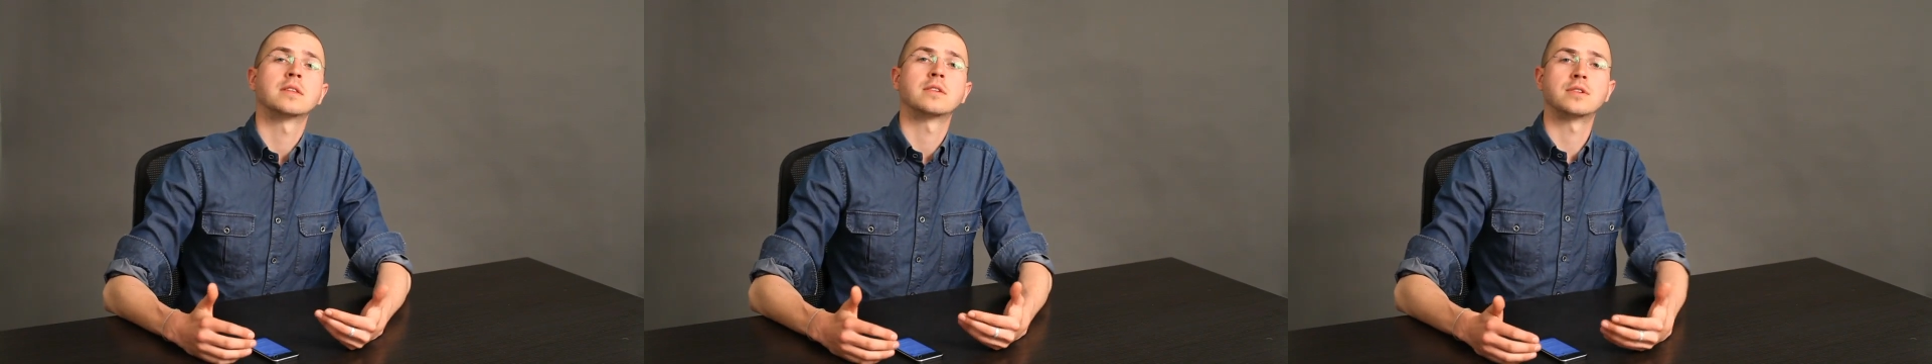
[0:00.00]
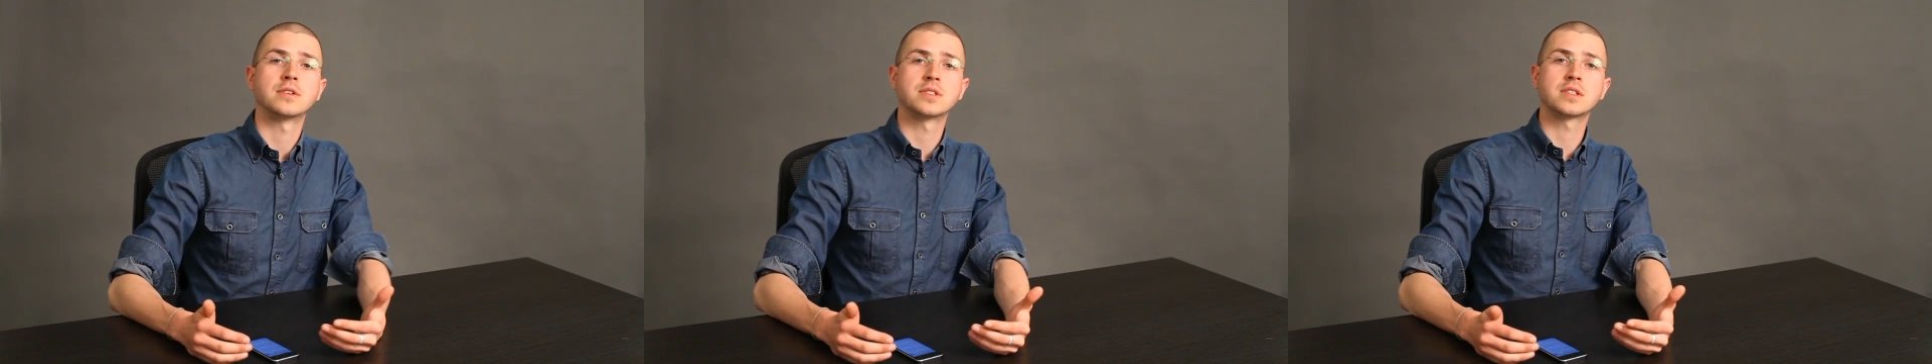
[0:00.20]

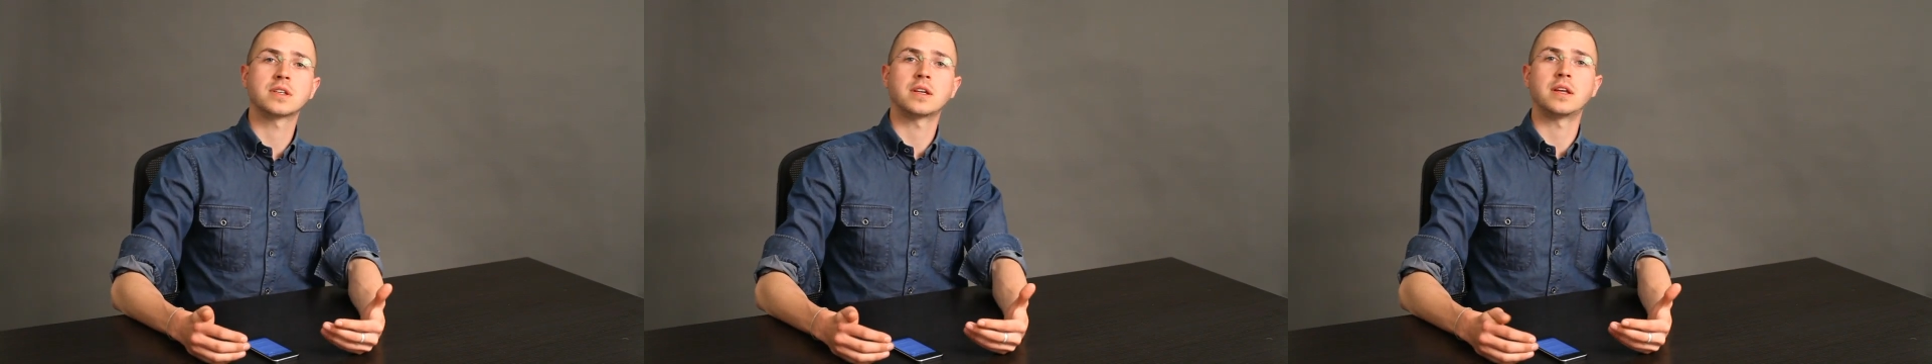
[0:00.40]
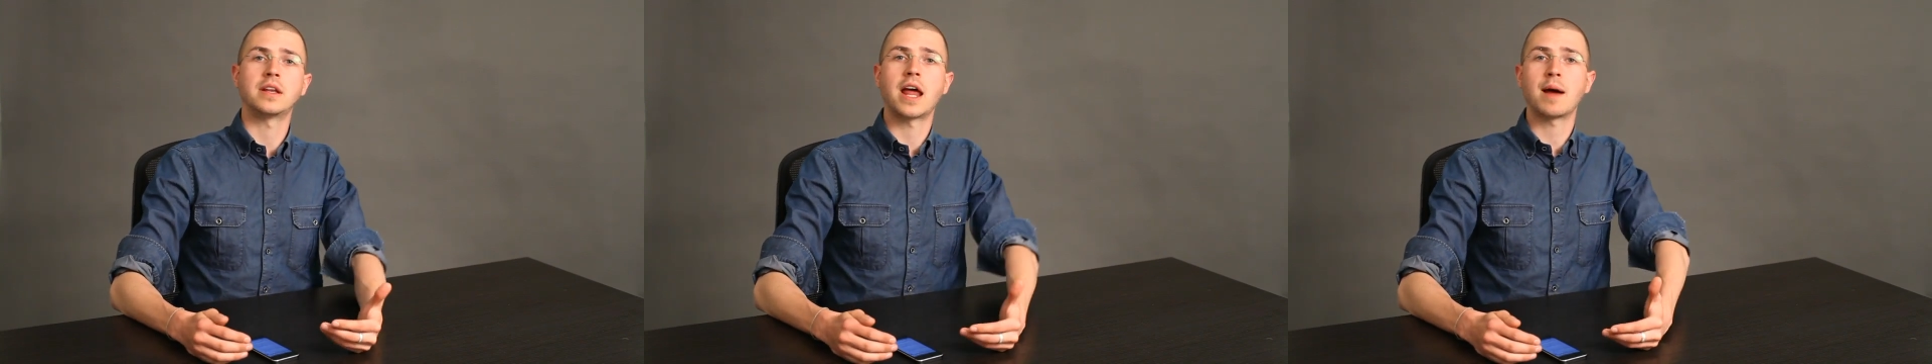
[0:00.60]
There's
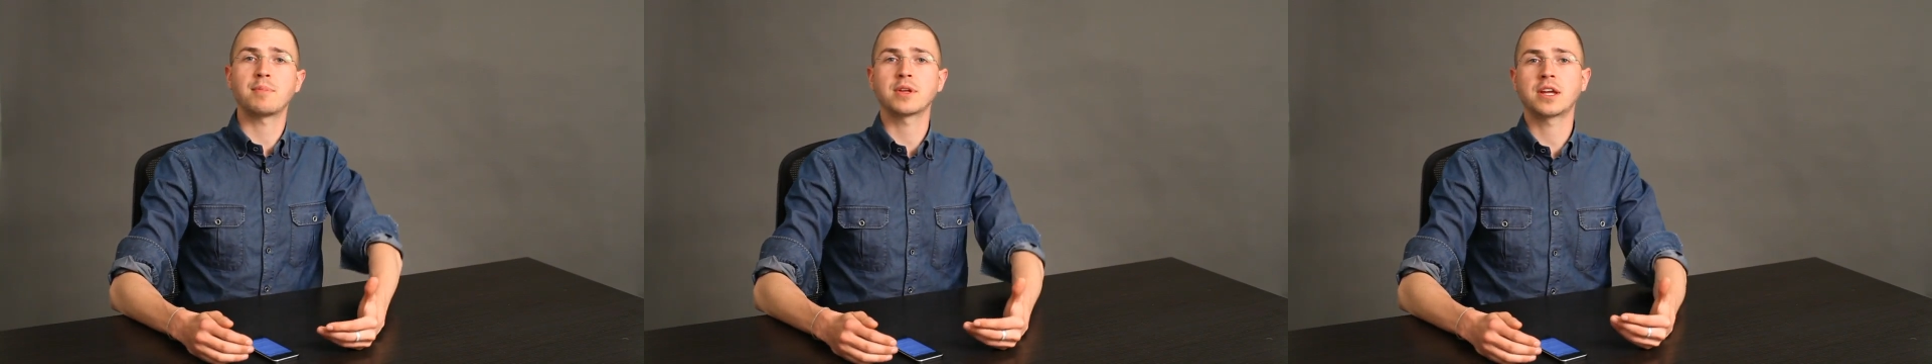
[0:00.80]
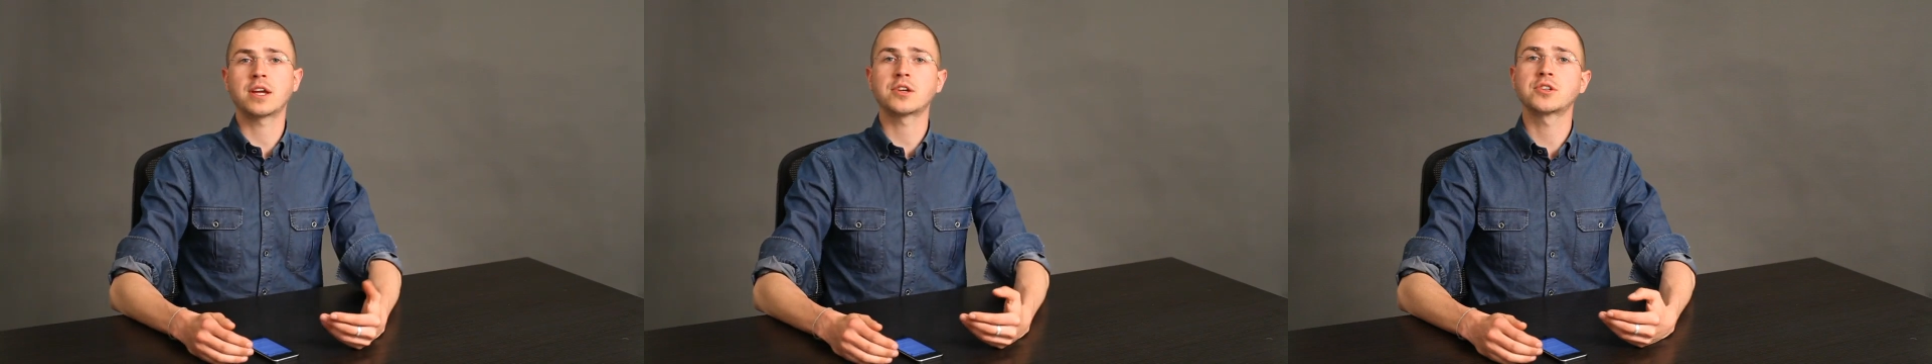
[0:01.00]
an
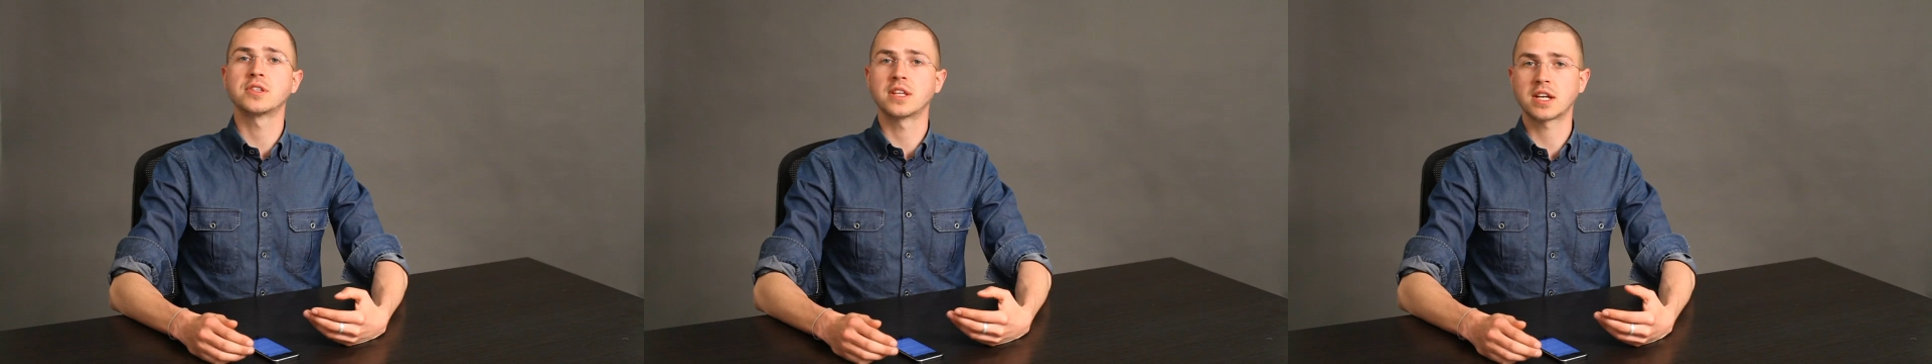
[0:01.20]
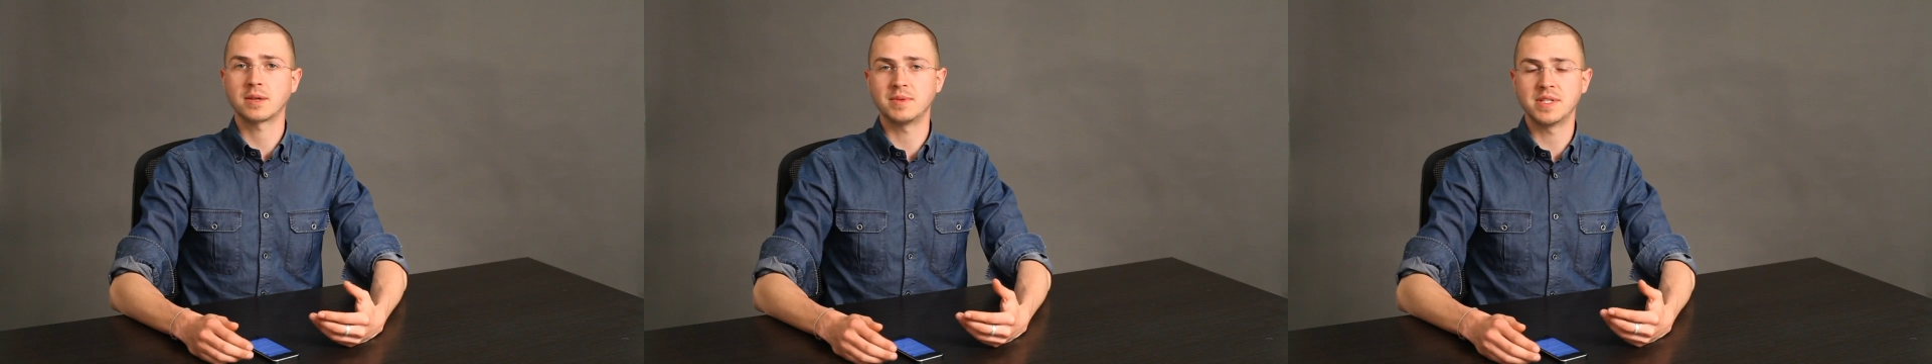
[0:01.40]

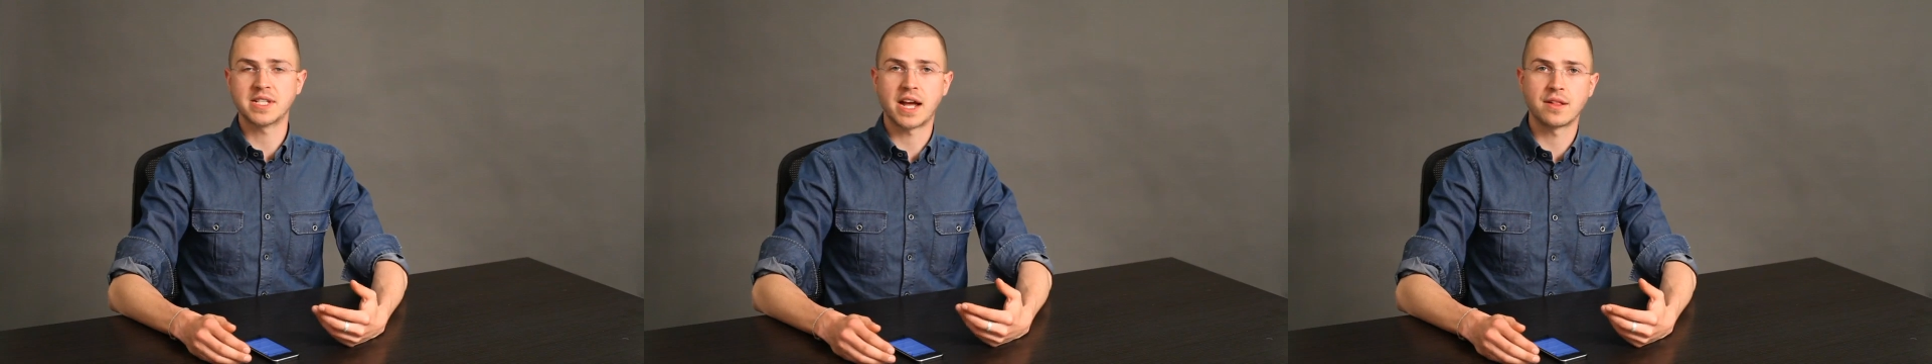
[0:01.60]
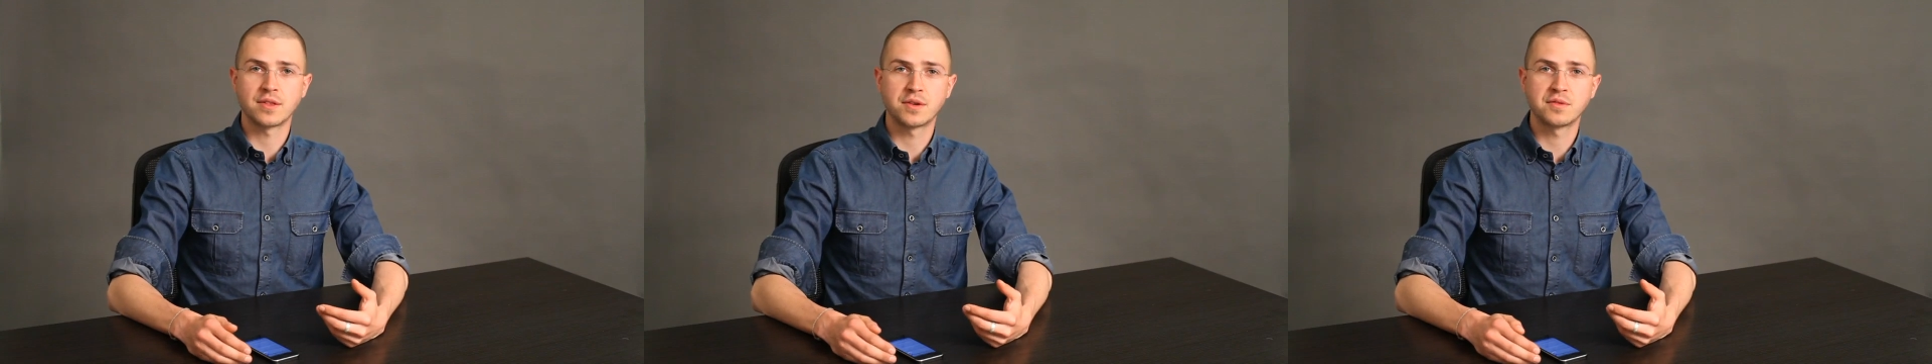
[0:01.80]
application that can be
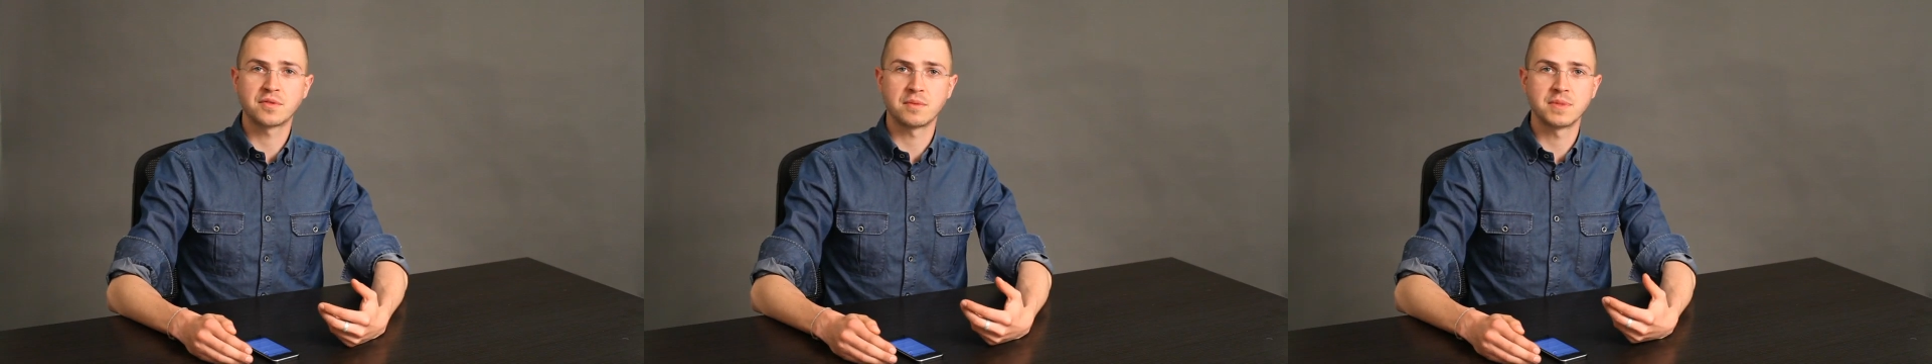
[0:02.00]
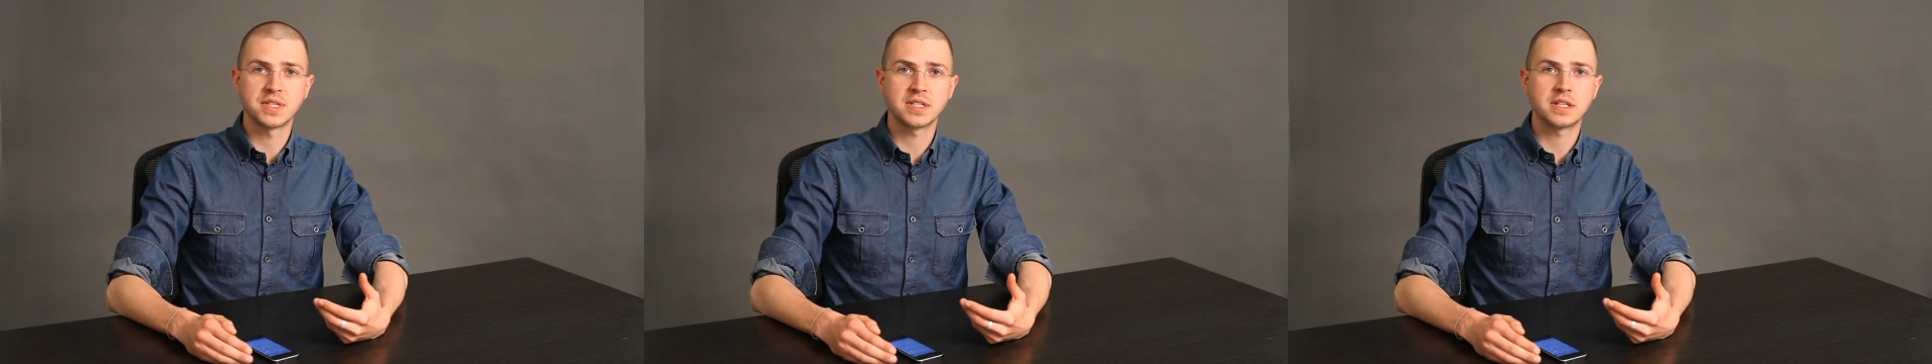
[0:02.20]
downloaded from the